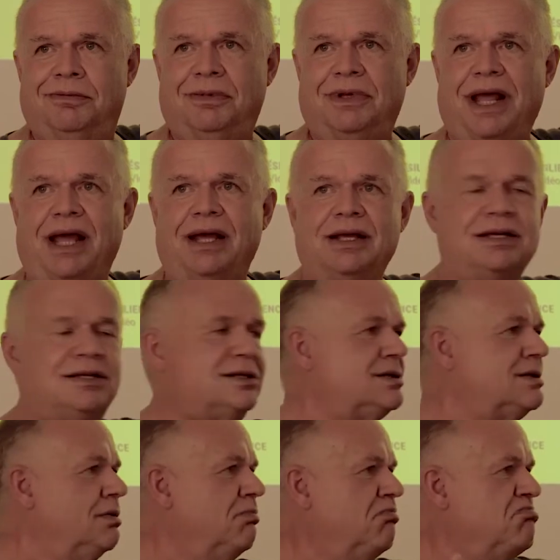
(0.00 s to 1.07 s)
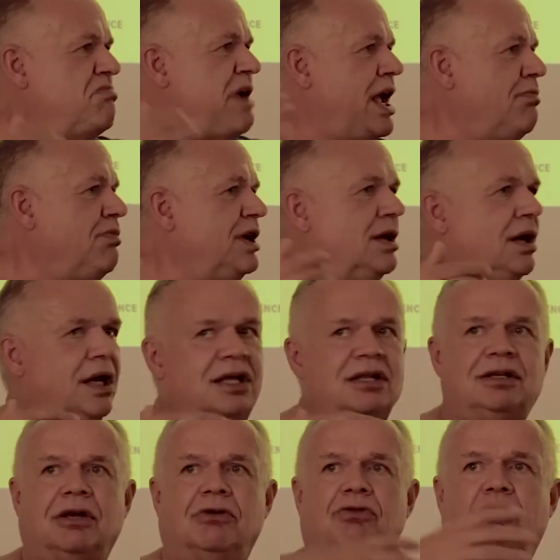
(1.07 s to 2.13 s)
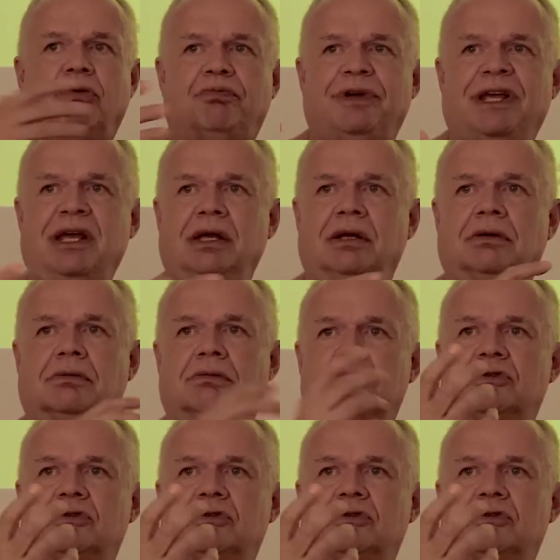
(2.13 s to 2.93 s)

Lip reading: there is maybe inter-European